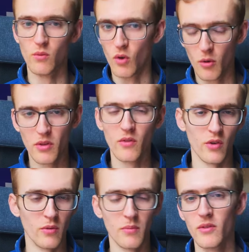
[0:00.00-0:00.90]
warmer the
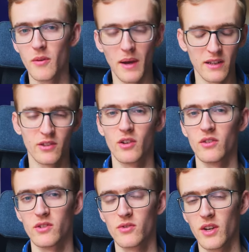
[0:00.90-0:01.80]
room, the better your
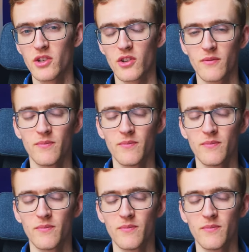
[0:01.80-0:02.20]
concentration.